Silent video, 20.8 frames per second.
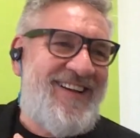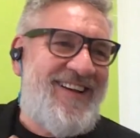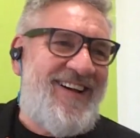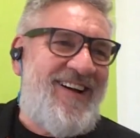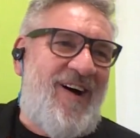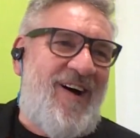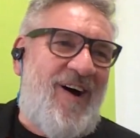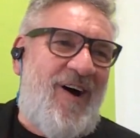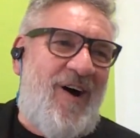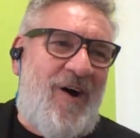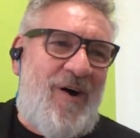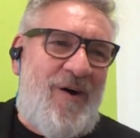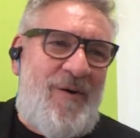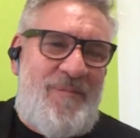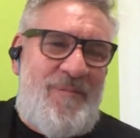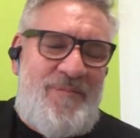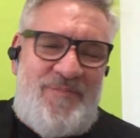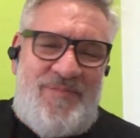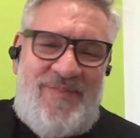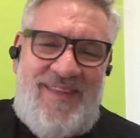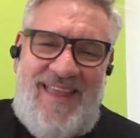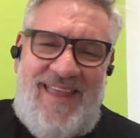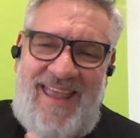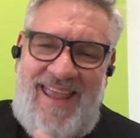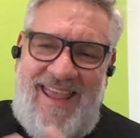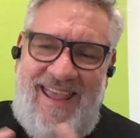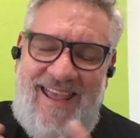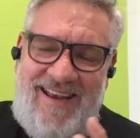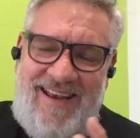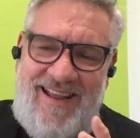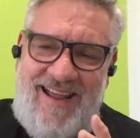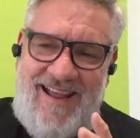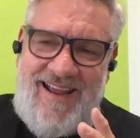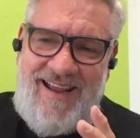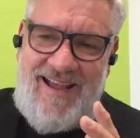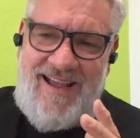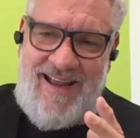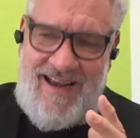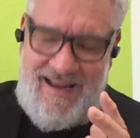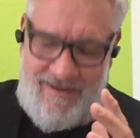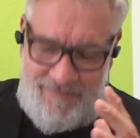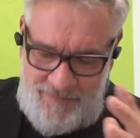And
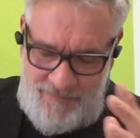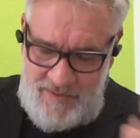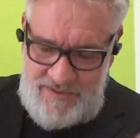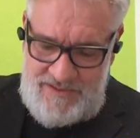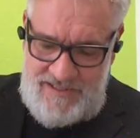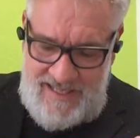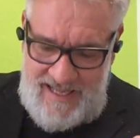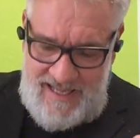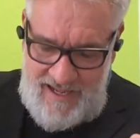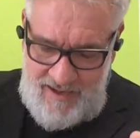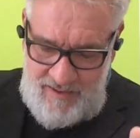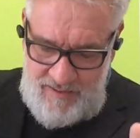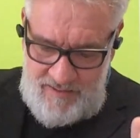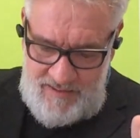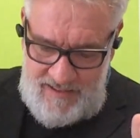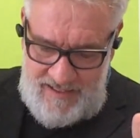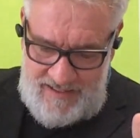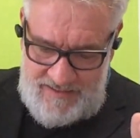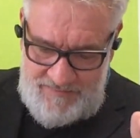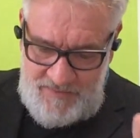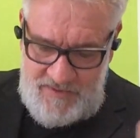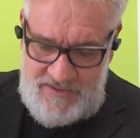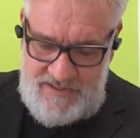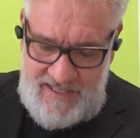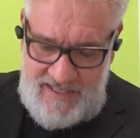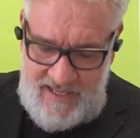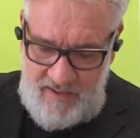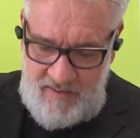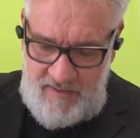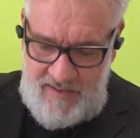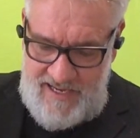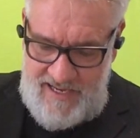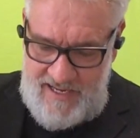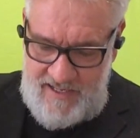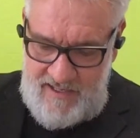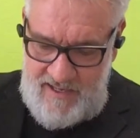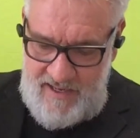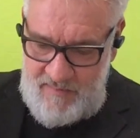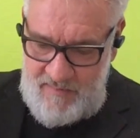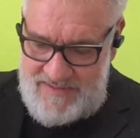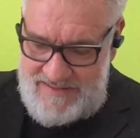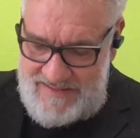I first encountered Hannah.
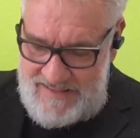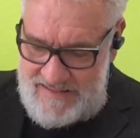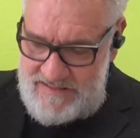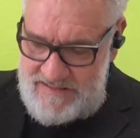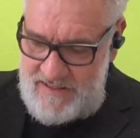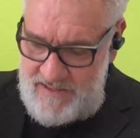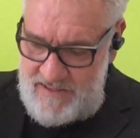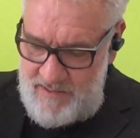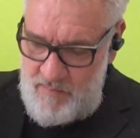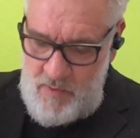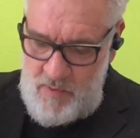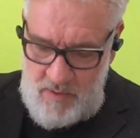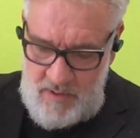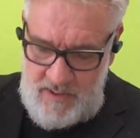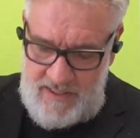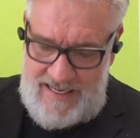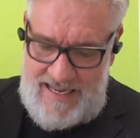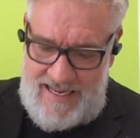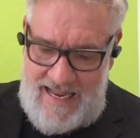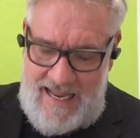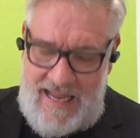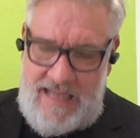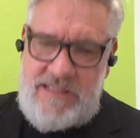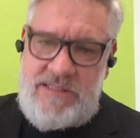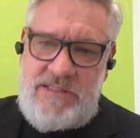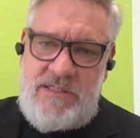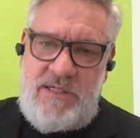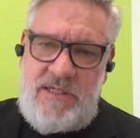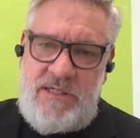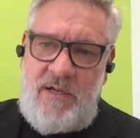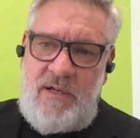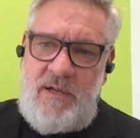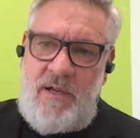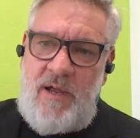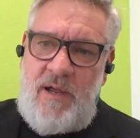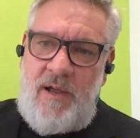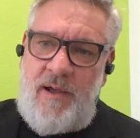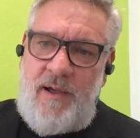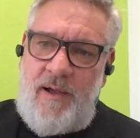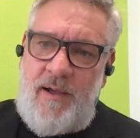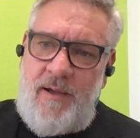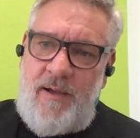I was listening to Maura Gast
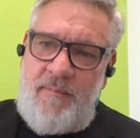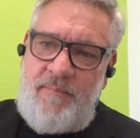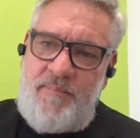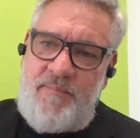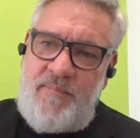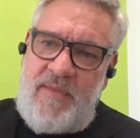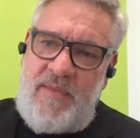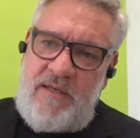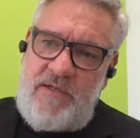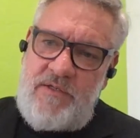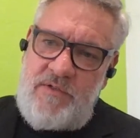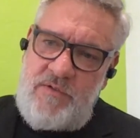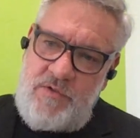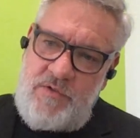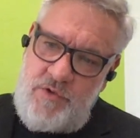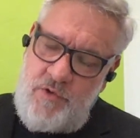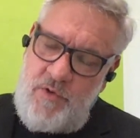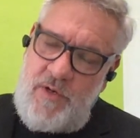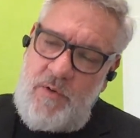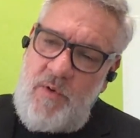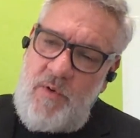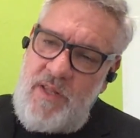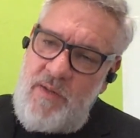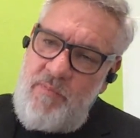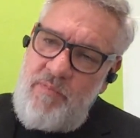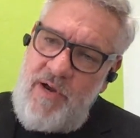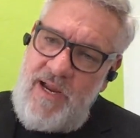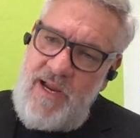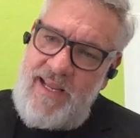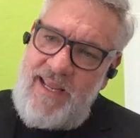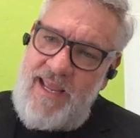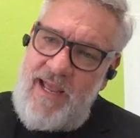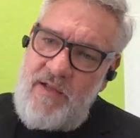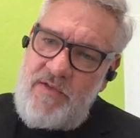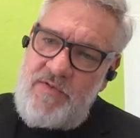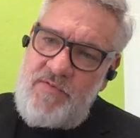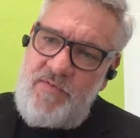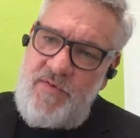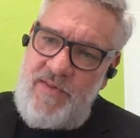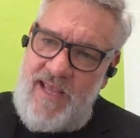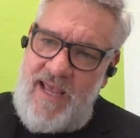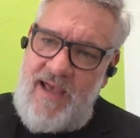during one of the breakouts
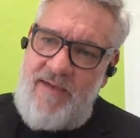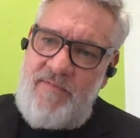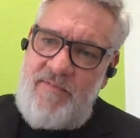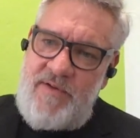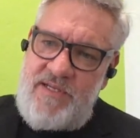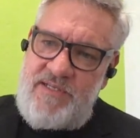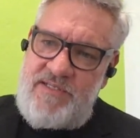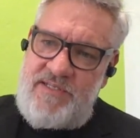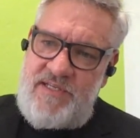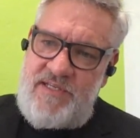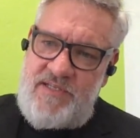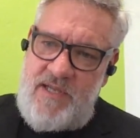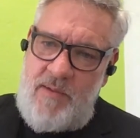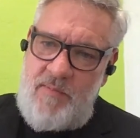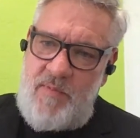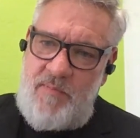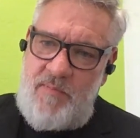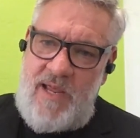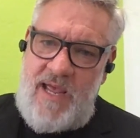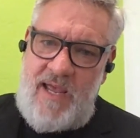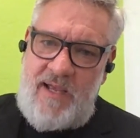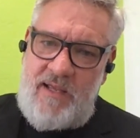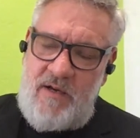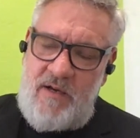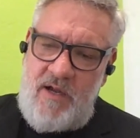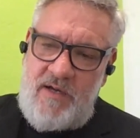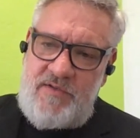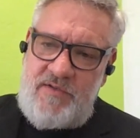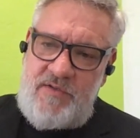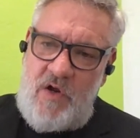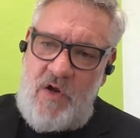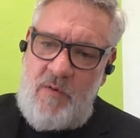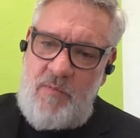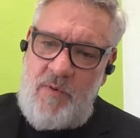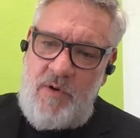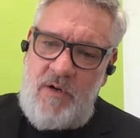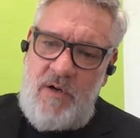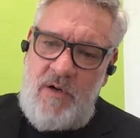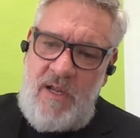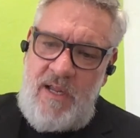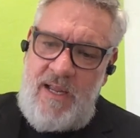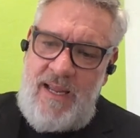for the Advocacy Summit back in
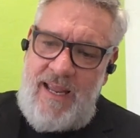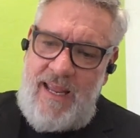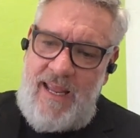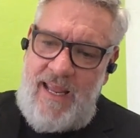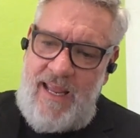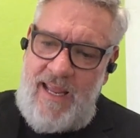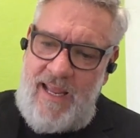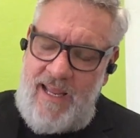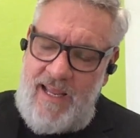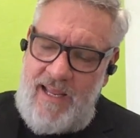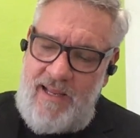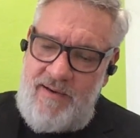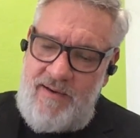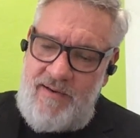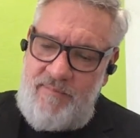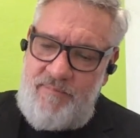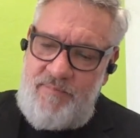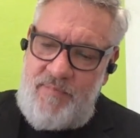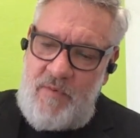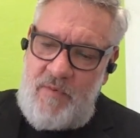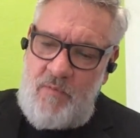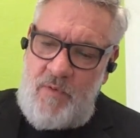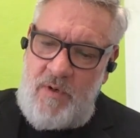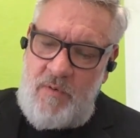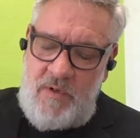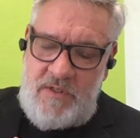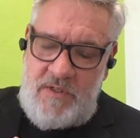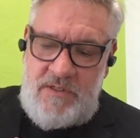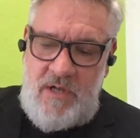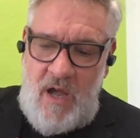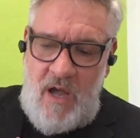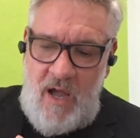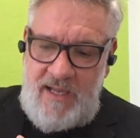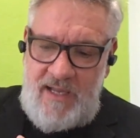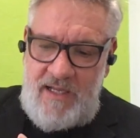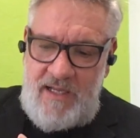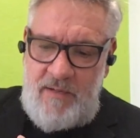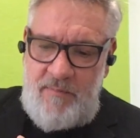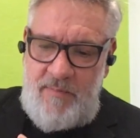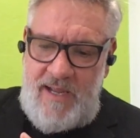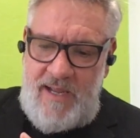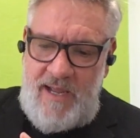October, and we were
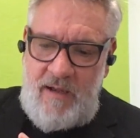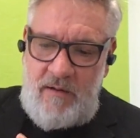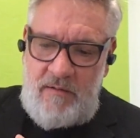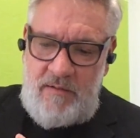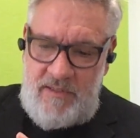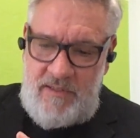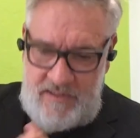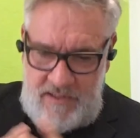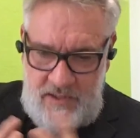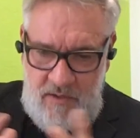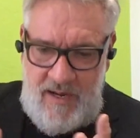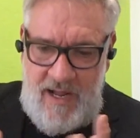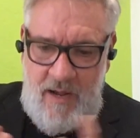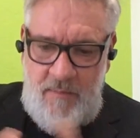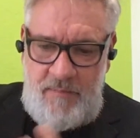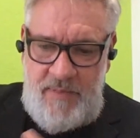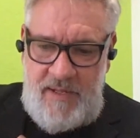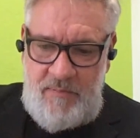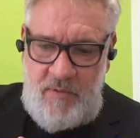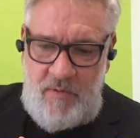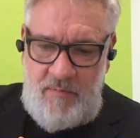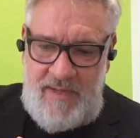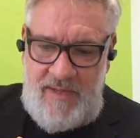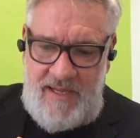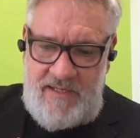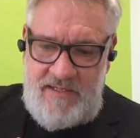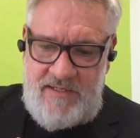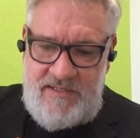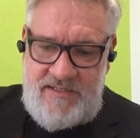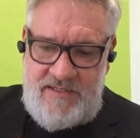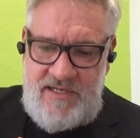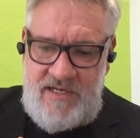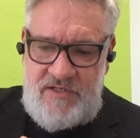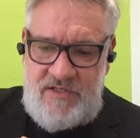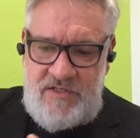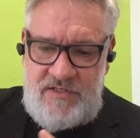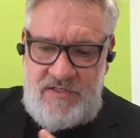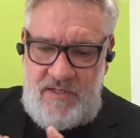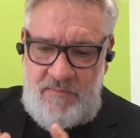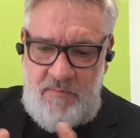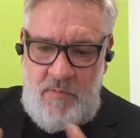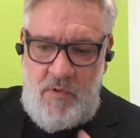talking about how people made
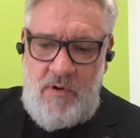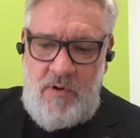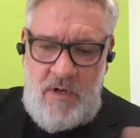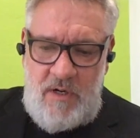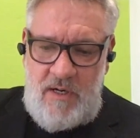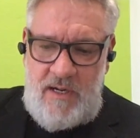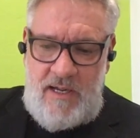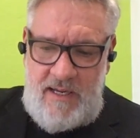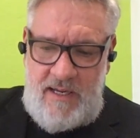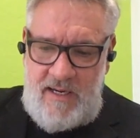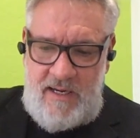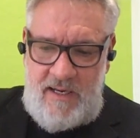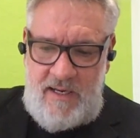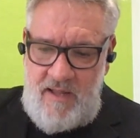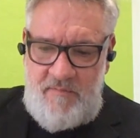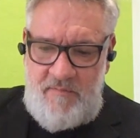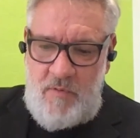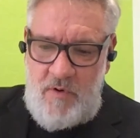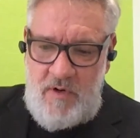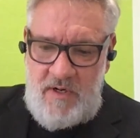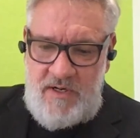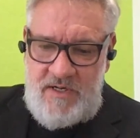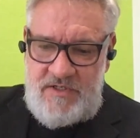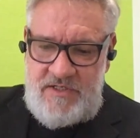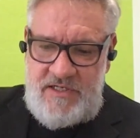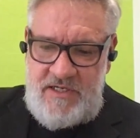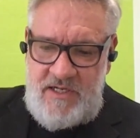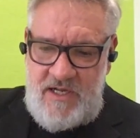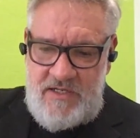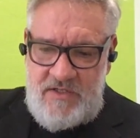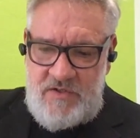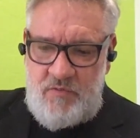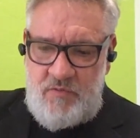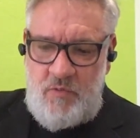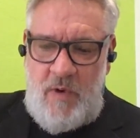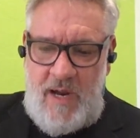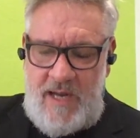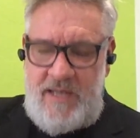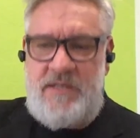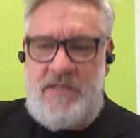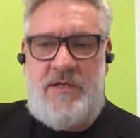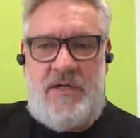decisions. And Maura, and I love Maura because she cuts
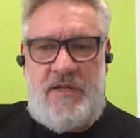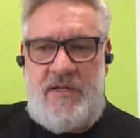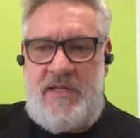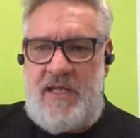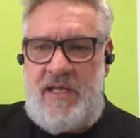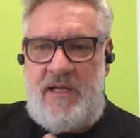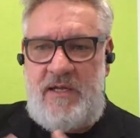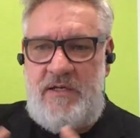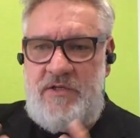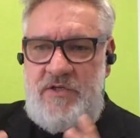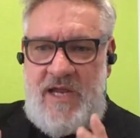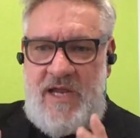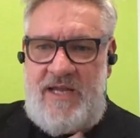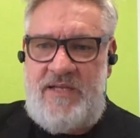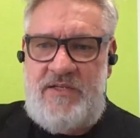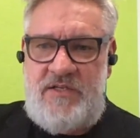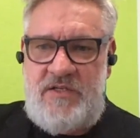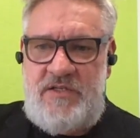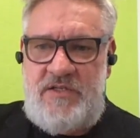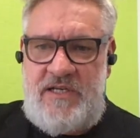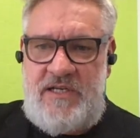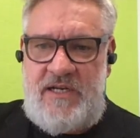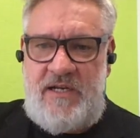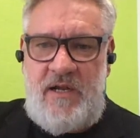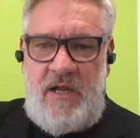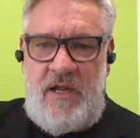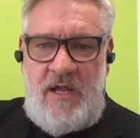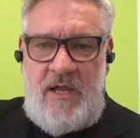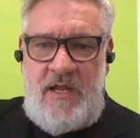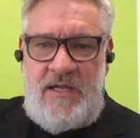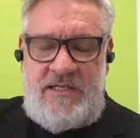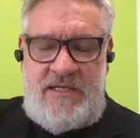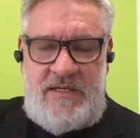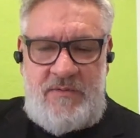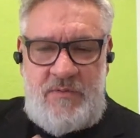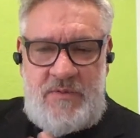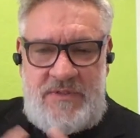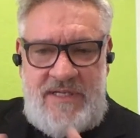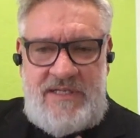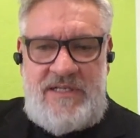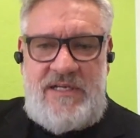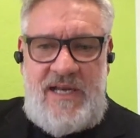right to the chase. And she
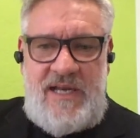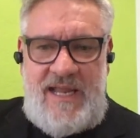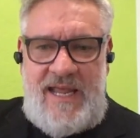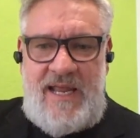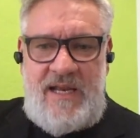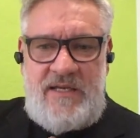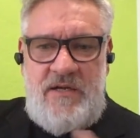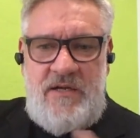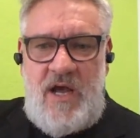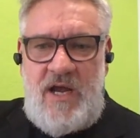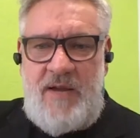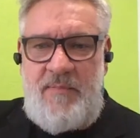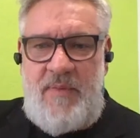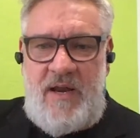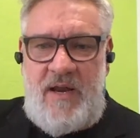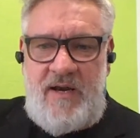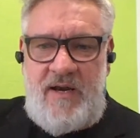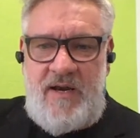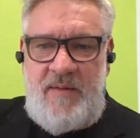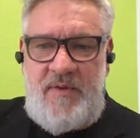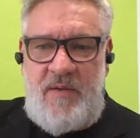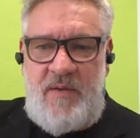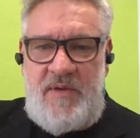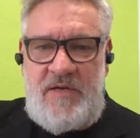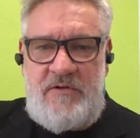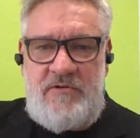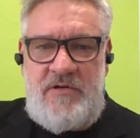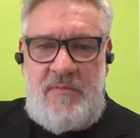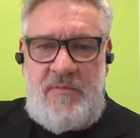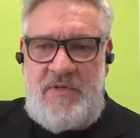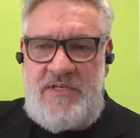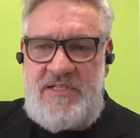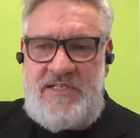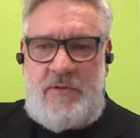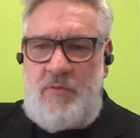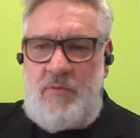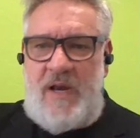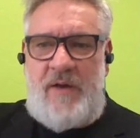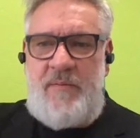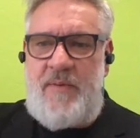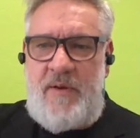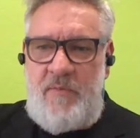was listening to Hannah talk about an upcoming trip, and she said,
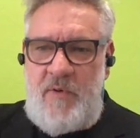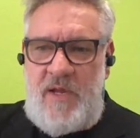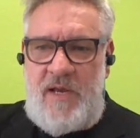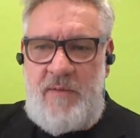"Wait a minute.